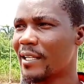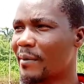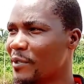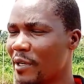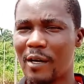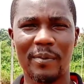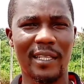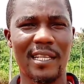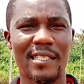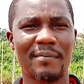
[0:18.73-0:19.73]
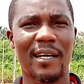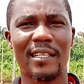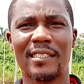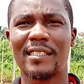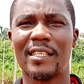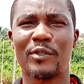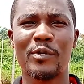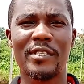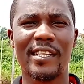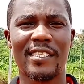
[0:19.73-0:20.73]
I'm sure I'll be getting married in Edo
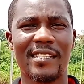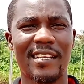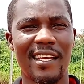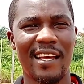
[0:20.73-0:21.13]
State.